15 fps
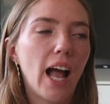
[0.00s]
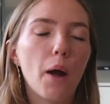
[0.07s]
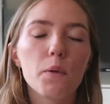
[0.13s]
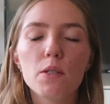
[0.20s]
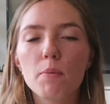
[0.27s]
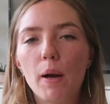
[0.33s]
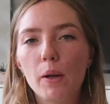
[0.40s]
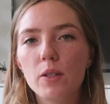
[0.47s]
I
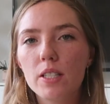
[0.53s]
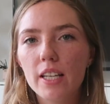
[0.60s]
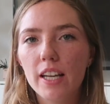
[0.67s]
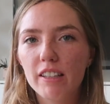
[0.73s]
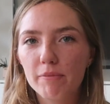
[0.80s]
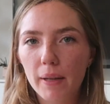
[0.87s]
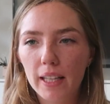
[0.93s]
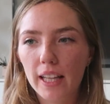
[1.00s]
was about to
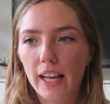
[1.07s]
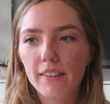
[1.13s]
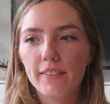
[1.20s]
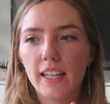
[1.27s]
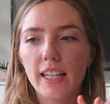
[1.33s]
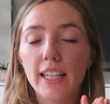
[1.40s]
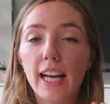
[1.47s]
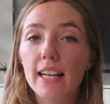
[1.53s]
say of my life,
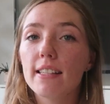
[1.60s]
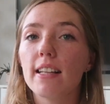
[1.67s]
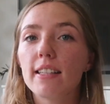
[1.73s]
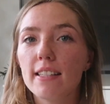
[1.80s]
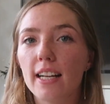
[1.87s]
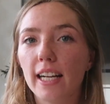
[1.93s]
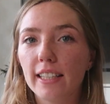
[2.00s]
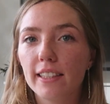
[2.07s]
and I guess
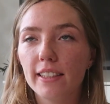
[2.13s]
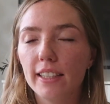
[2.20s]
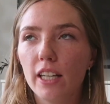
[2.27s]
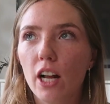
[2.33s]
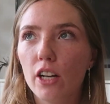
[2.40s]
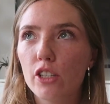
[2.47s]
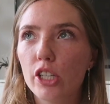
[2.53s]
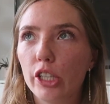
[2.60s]
that's technically
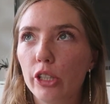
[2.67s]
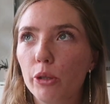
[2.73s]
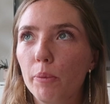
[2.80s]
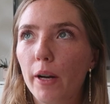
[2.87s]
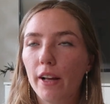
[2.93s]
not true,